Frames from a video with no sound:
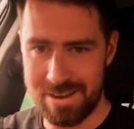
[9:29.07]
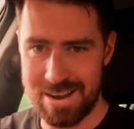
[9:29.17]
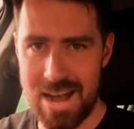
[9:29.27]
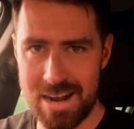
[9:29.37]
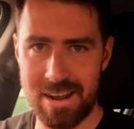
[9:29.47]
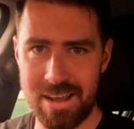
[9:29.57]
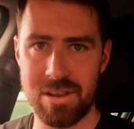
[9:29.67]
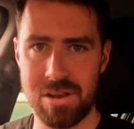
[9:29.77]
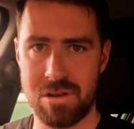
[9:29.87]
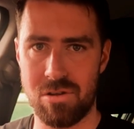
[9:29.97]
dark night
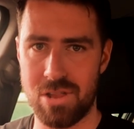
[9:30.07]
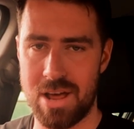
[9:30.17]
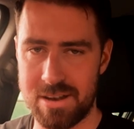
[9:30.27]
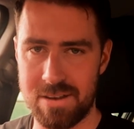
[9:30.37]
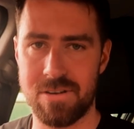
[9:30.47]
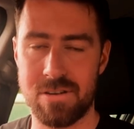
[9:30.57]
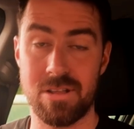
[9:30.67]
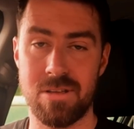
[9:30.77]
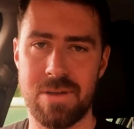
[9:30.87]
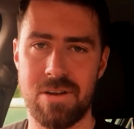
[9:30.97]
of the soul, that
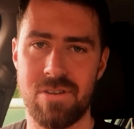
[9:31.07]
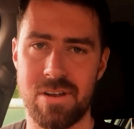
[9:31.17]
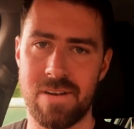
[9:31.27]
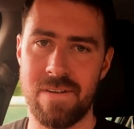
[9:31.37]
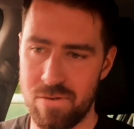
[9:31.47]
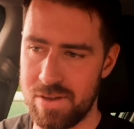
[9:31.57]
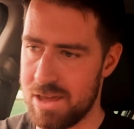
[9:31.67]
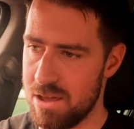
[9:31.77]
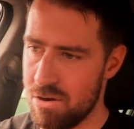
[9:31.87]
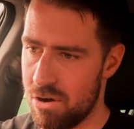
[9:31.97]
difficulty period. But if you
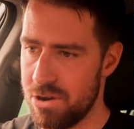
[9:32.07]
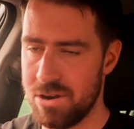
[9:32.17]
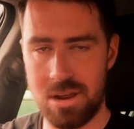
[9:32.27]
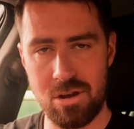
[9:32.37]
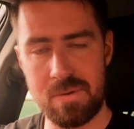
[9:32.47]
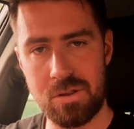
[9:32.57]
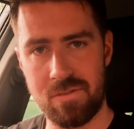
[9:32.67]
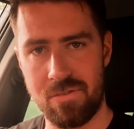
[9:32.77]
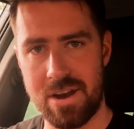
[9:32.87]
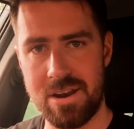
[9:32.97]
keep going, you come out
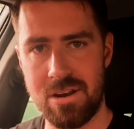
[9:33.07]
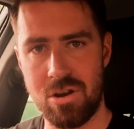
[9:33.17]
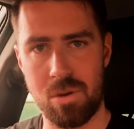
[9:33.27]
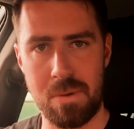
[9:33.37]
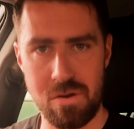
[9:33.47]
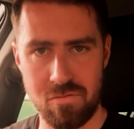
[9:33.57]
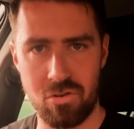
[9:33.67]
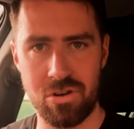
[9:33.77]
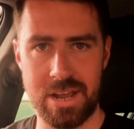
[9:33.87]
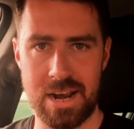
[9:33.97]
the other end, you come out
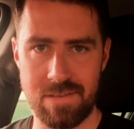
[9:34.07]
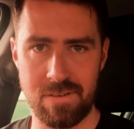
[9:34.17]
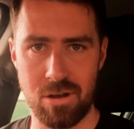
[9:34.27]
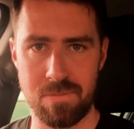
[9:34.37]
stronger, you level